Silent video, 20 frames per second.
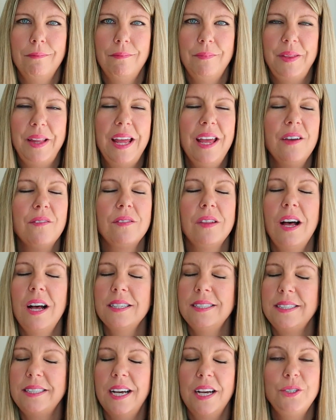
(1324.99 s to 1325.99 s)
They have
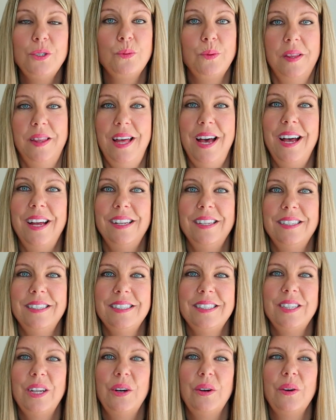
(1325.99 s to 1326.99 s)
lost touch with that. And
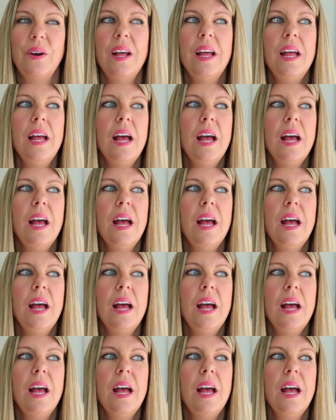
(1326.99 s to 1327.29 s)
so